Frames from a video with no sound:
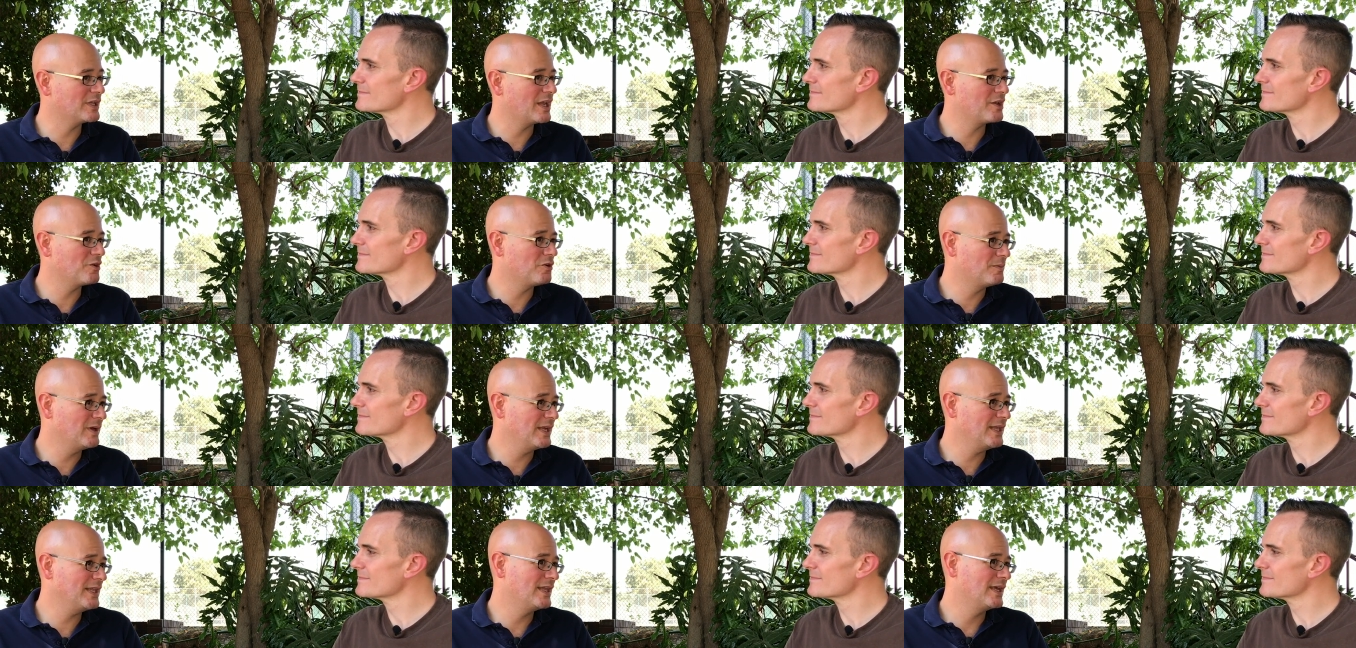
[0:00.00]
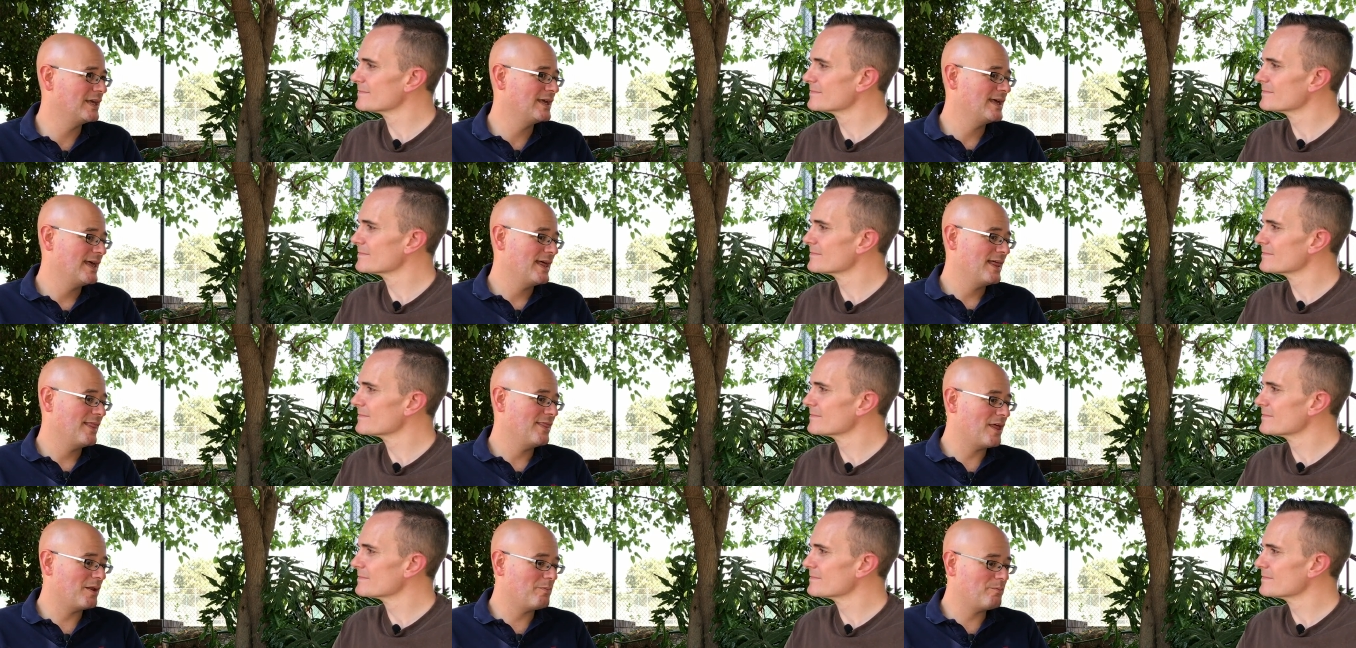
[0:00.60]
Speaker 1: And normally,
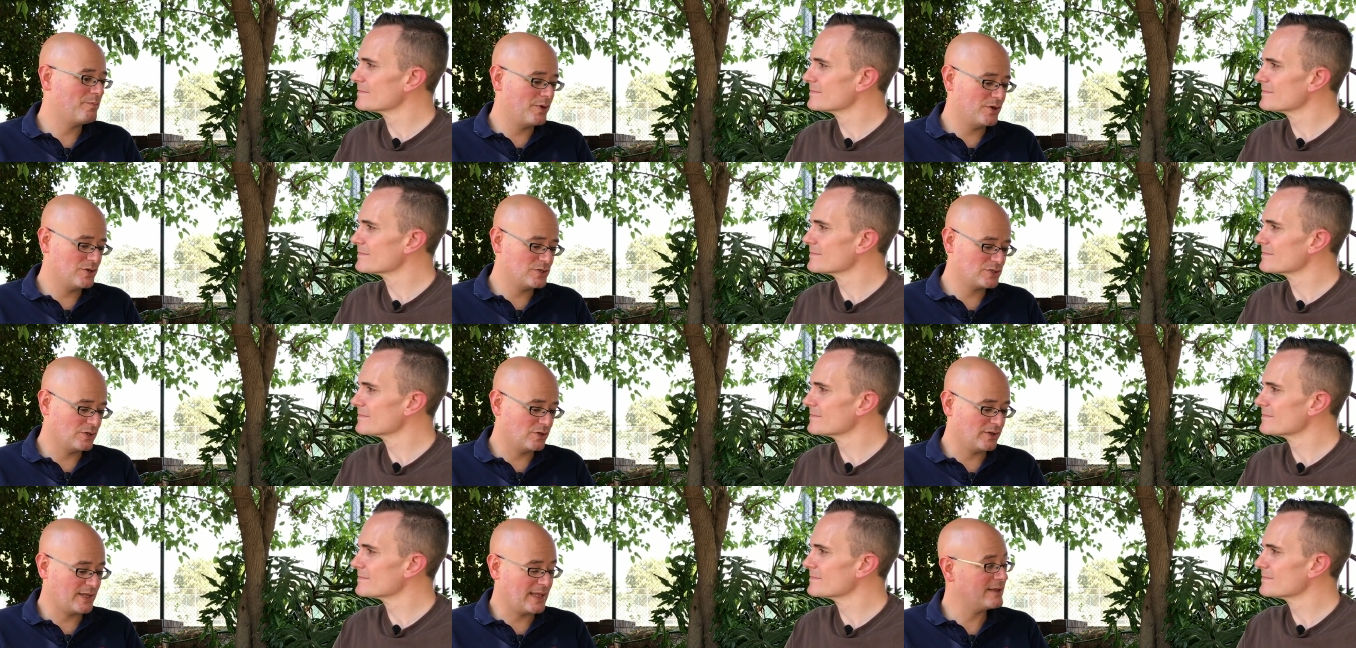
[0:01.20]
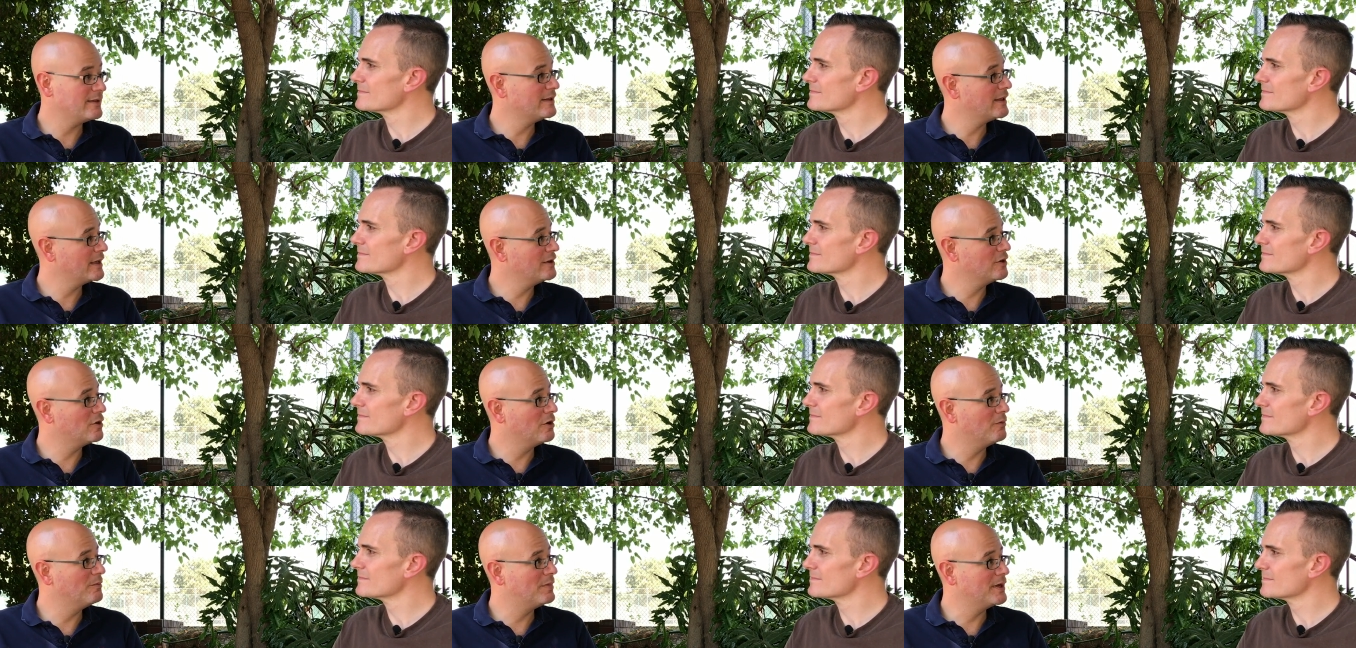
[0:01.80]
that person or that
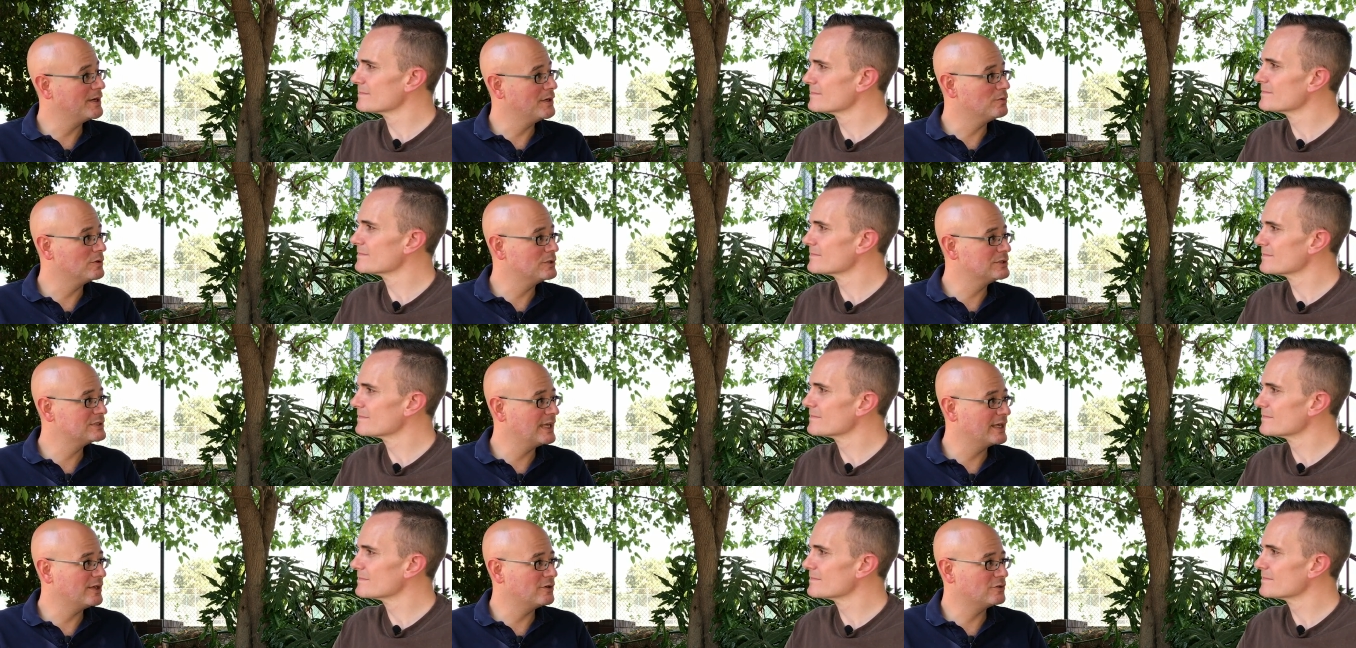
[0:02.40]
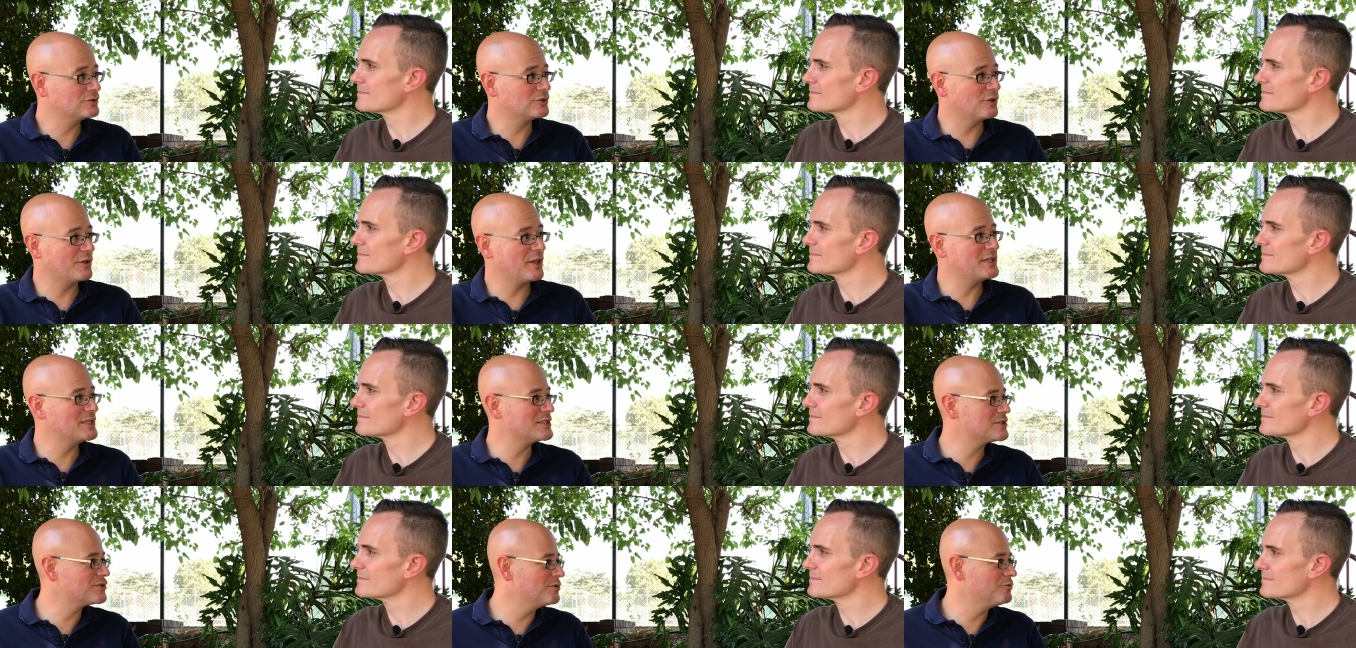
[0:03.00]
company will take also the
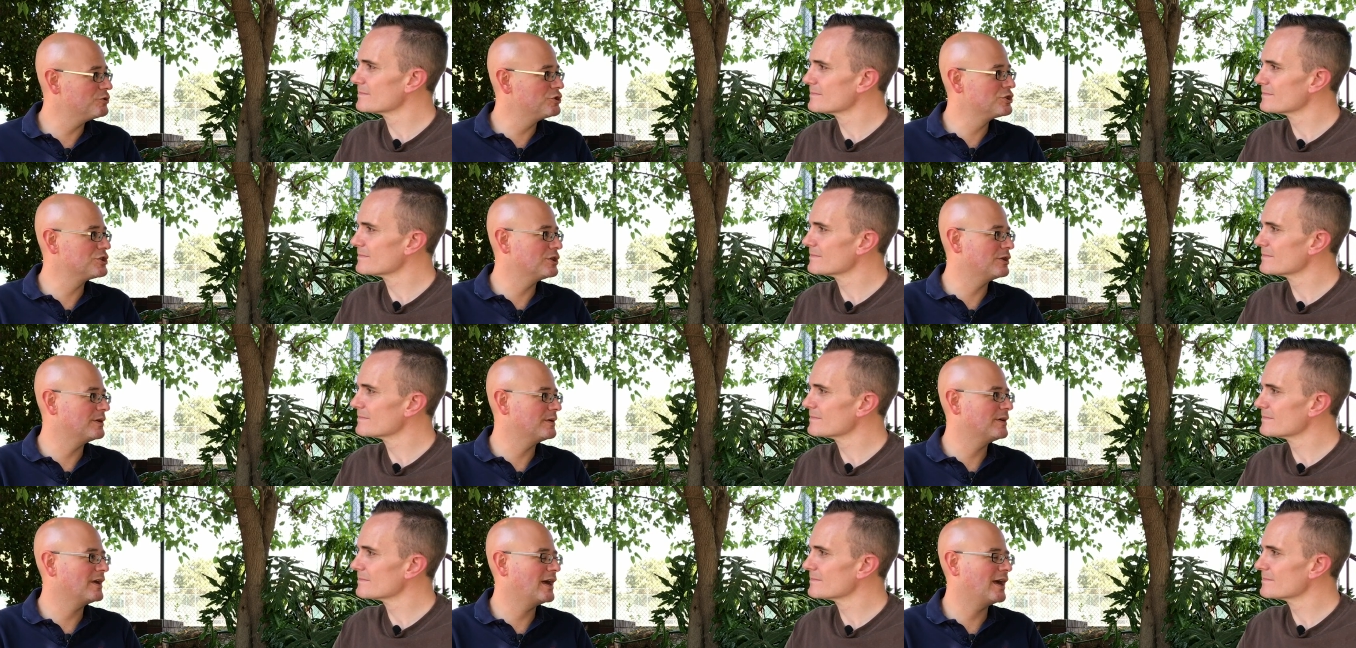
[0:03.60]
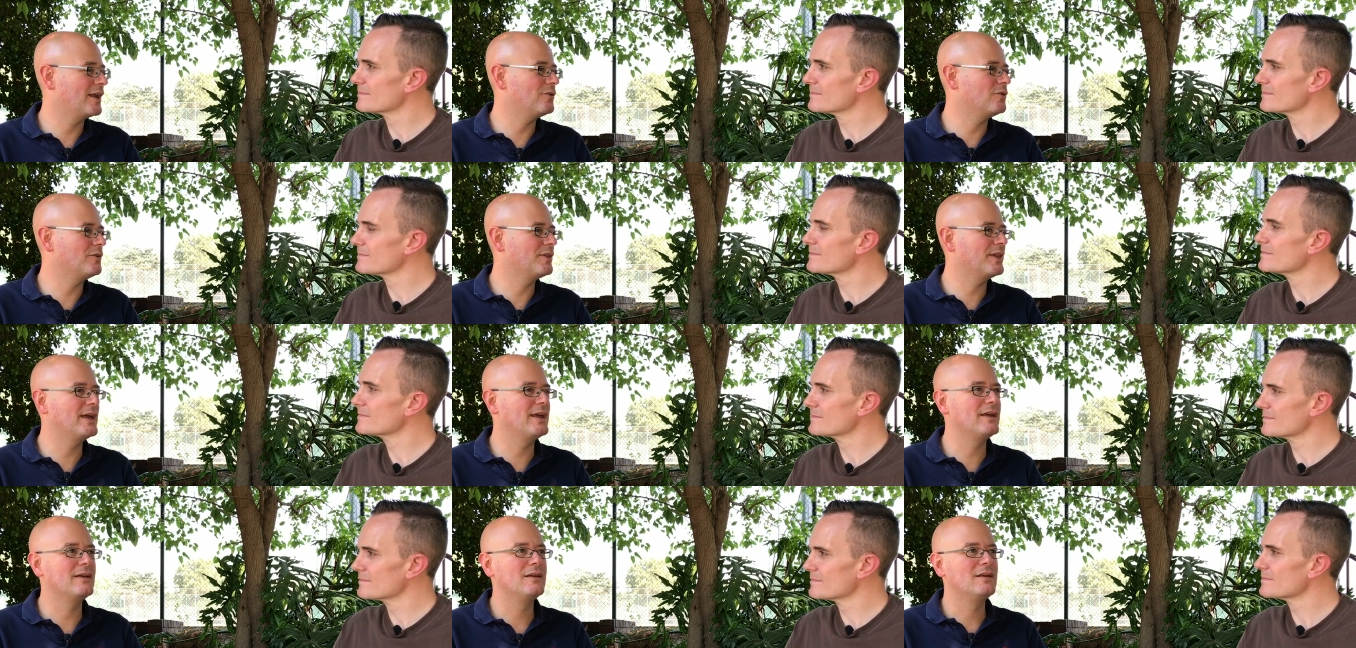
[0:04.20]
distribution and all
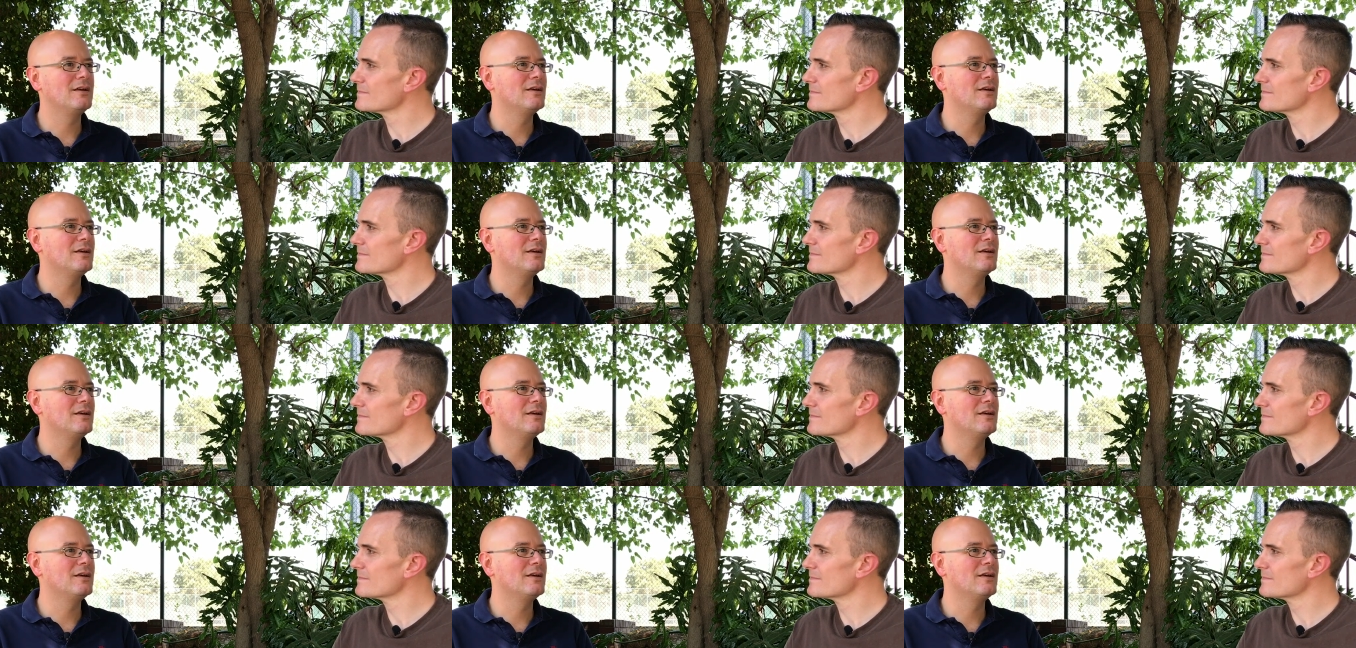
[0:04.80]
the